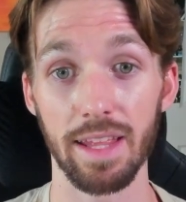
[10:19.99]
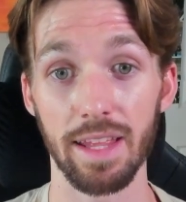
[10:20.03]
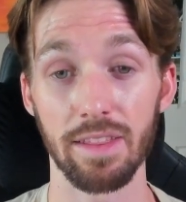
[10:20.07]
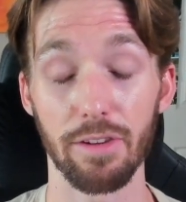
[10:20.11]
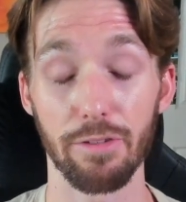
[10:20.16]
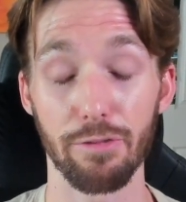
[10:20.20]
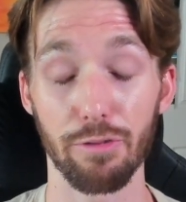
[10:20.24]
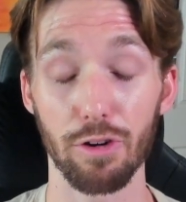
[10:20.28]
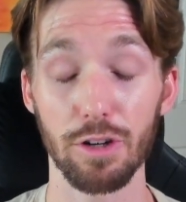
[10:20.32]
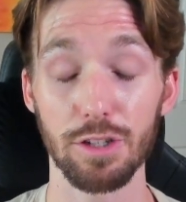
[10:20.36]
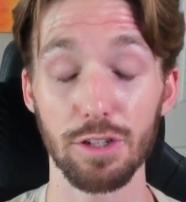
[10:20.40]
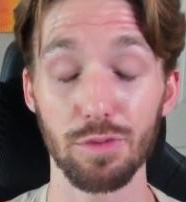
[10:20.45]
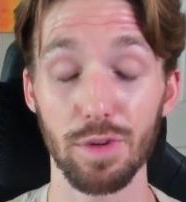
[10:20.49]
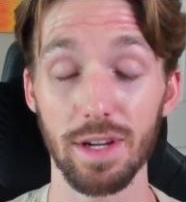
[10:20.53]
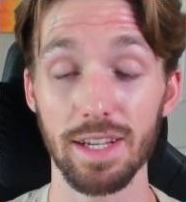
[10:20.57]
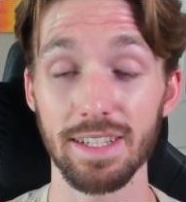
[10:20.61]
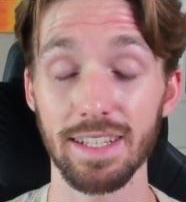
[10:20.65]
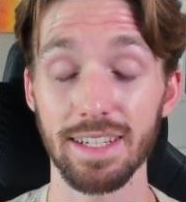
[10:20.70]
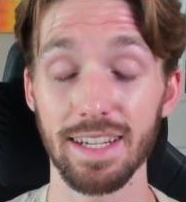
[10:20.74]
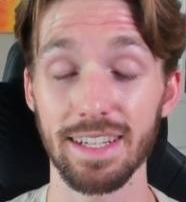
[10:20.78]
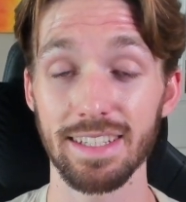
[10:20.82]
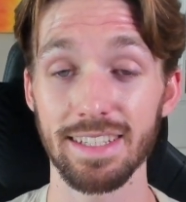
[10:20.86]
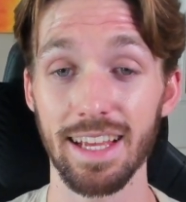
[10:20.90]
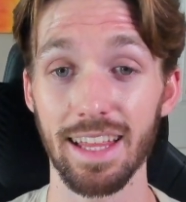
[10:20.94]
And the first
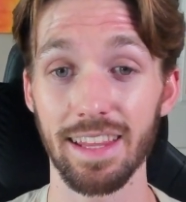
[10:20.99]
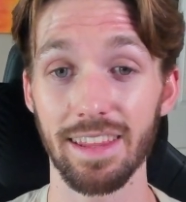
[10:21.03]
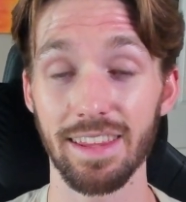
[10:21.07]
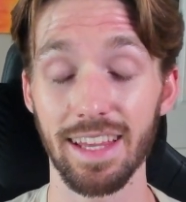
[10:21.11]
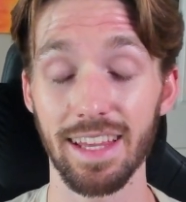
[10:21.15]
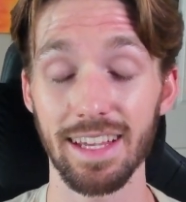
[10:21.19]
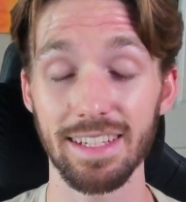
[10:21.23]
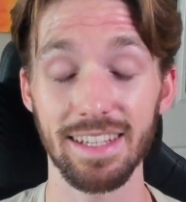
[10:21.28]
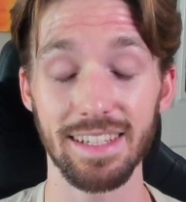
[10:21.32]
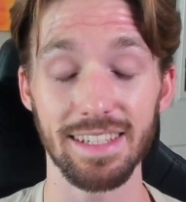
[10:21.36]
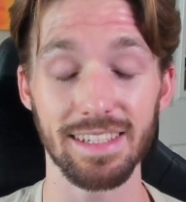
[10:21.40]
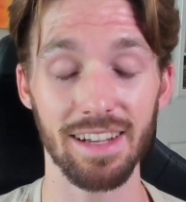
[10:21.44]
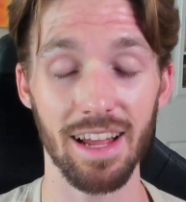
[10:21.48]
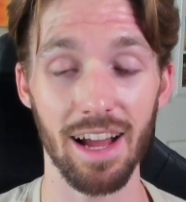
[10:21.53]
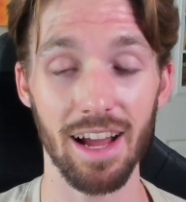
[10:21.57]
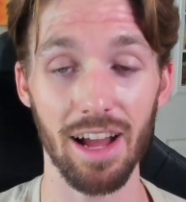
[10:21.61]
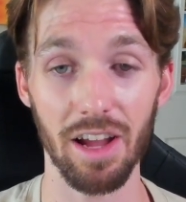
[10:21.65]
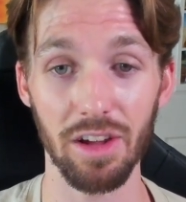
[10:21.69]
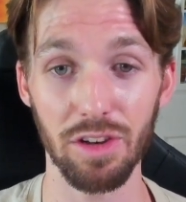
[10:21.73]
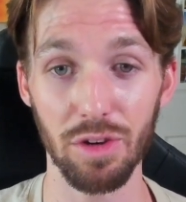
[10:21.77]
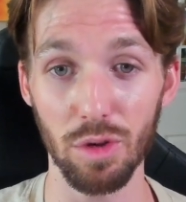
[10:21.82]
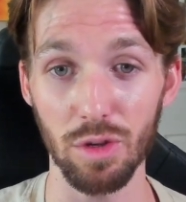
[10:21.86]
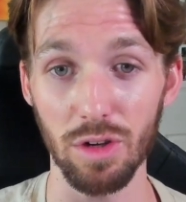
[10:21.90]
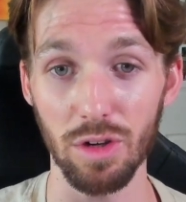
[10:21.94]
reason is that this is
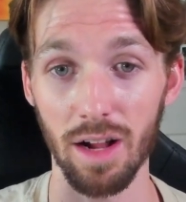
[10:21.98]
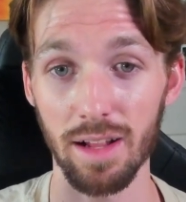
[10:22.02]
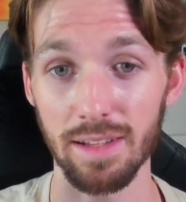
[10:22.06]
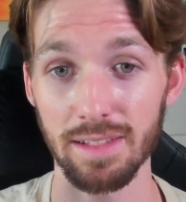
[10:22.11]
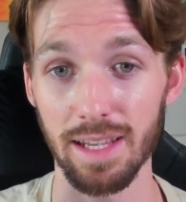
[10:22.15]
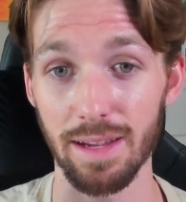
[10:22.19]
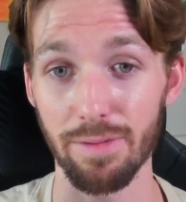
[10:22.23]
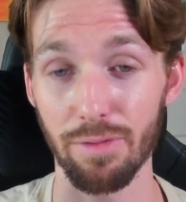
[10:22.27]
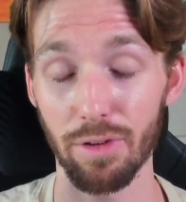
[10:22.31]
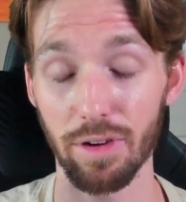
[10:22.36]
not a new concept